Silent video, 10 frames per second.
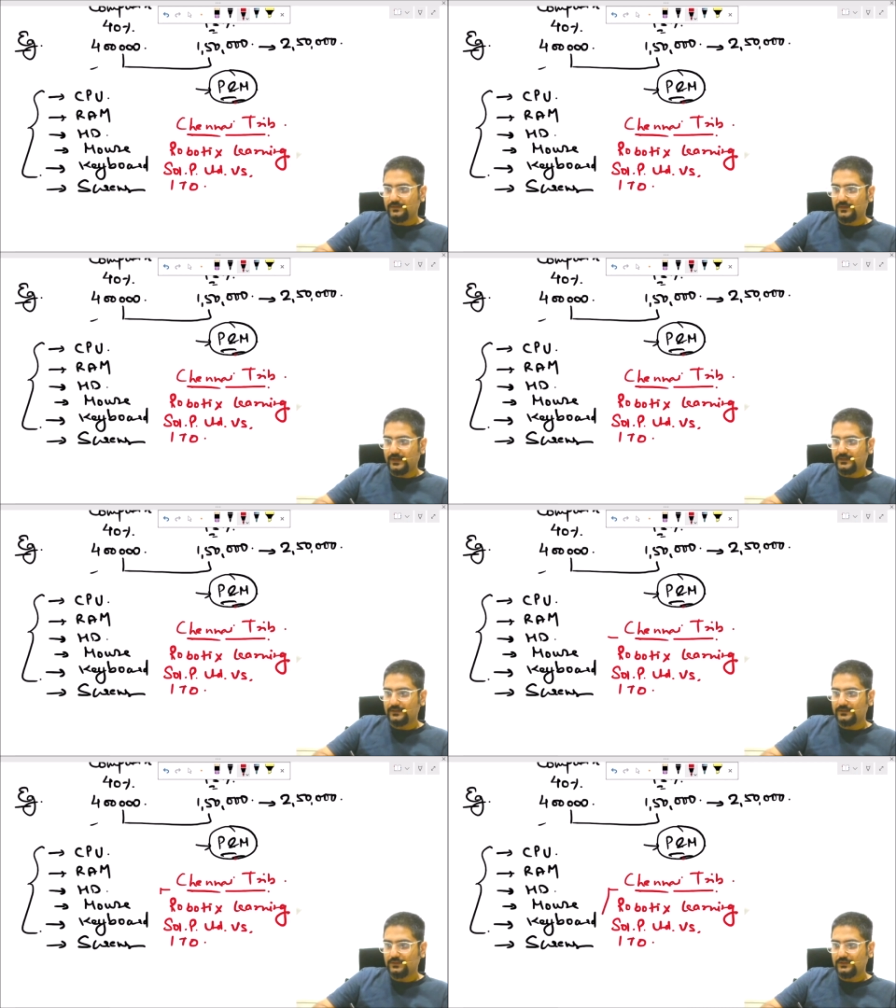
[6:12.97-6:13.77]
right
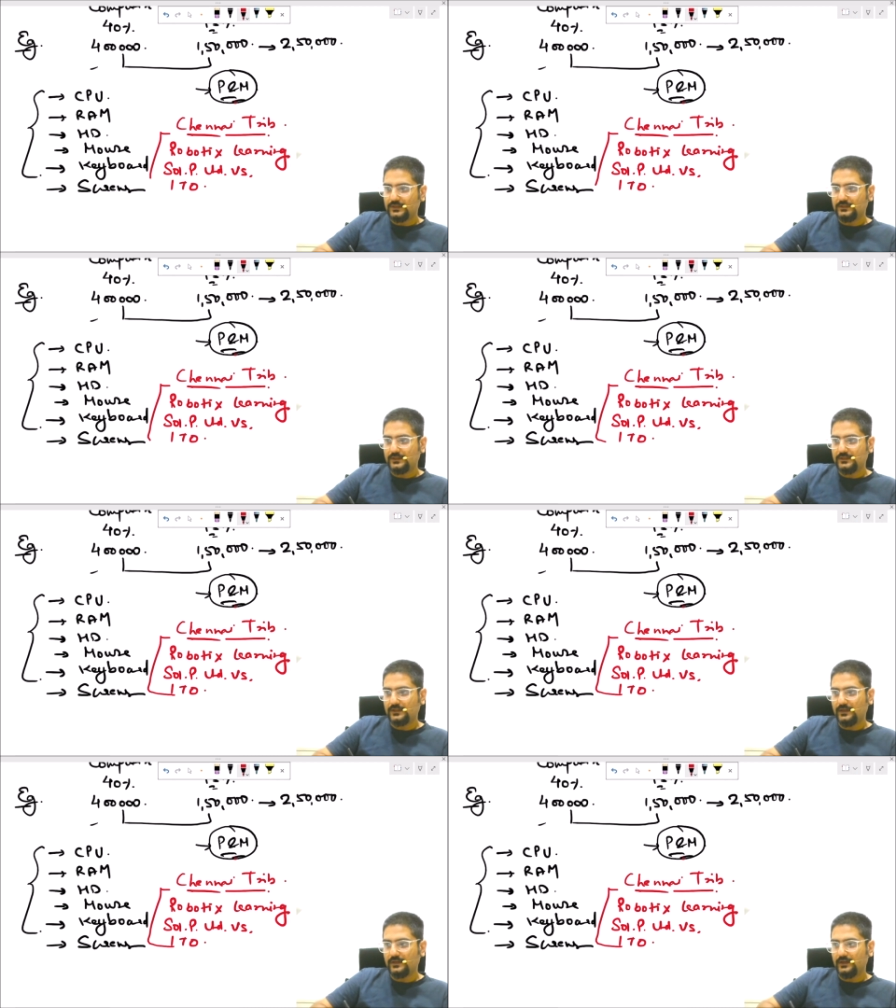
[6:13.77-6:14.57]
so this is
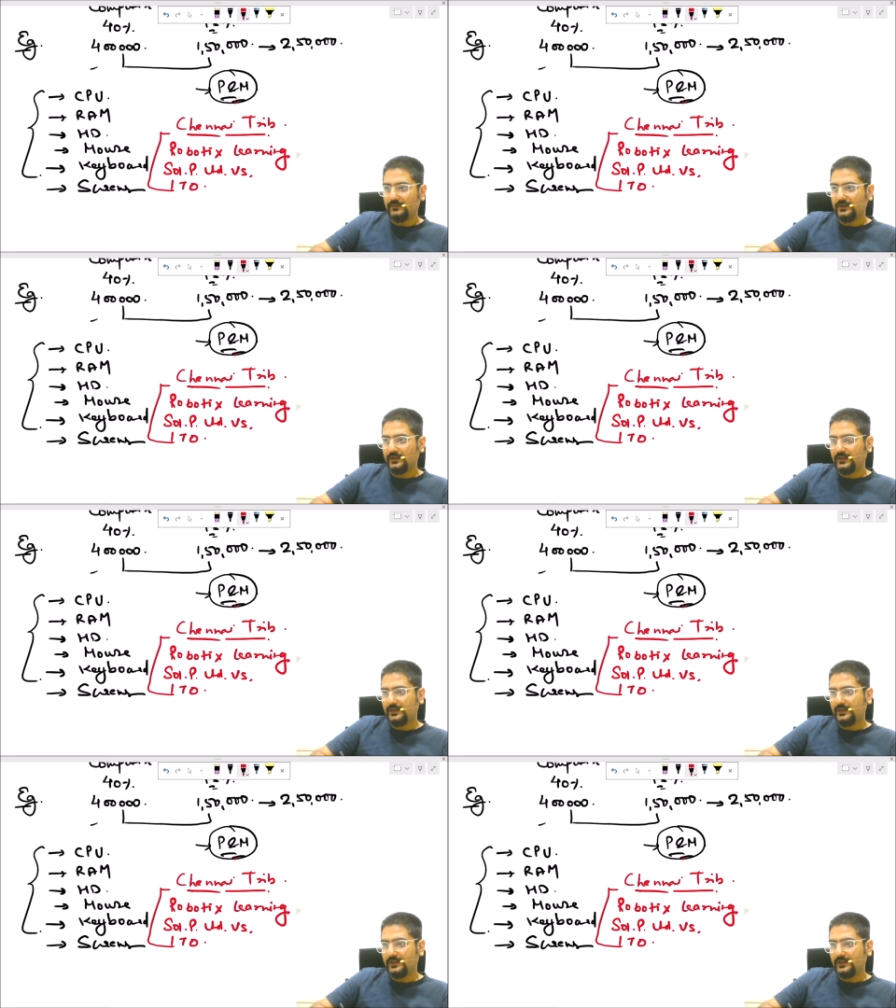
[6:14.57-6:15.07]
the relevant